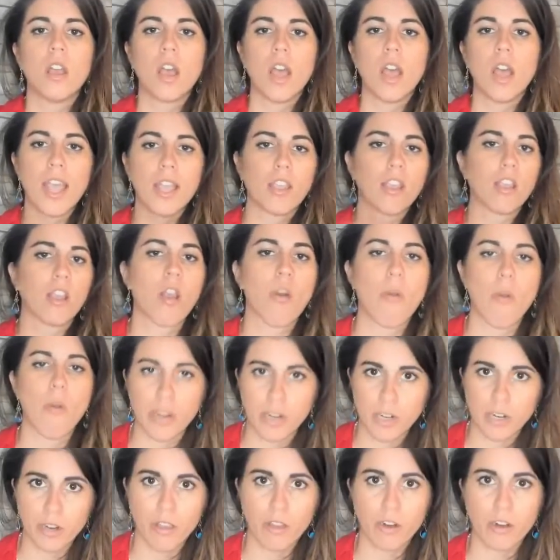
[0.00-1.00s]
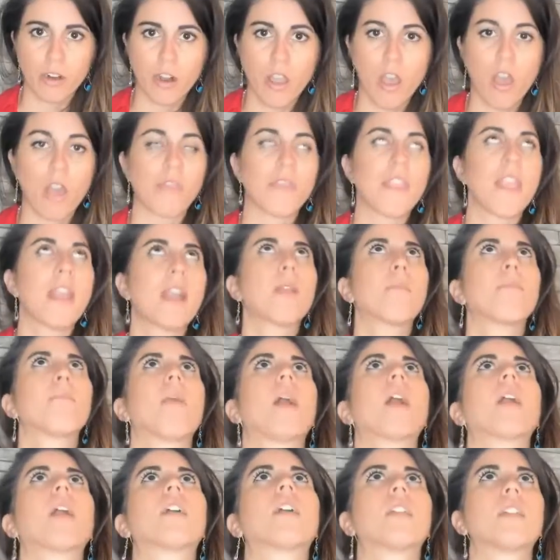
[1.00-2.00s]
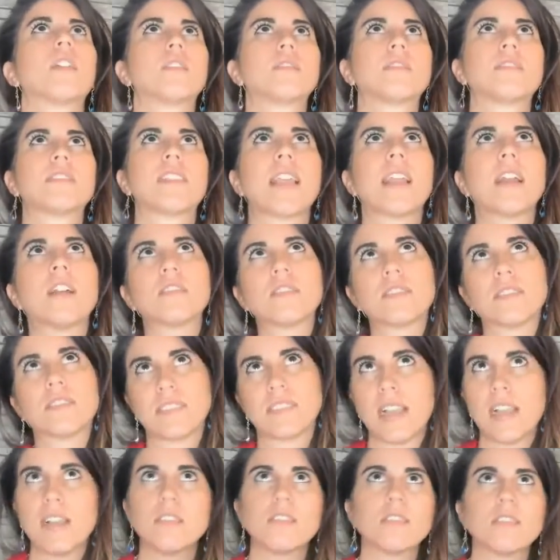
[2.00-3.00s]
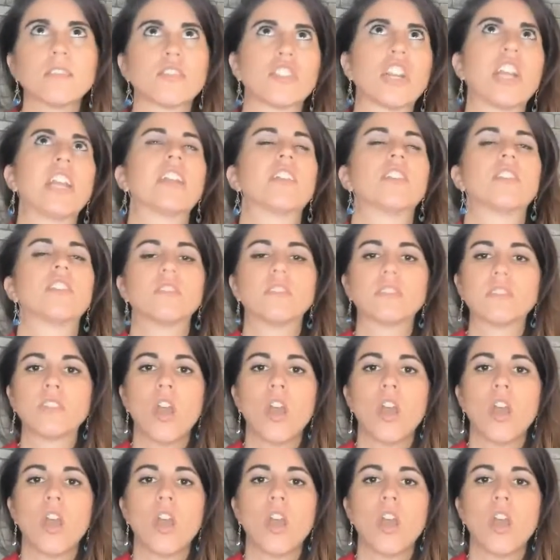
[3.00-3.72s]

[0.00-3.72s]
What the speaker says: I could go on and on and on. They are marketers, they are sales trainers.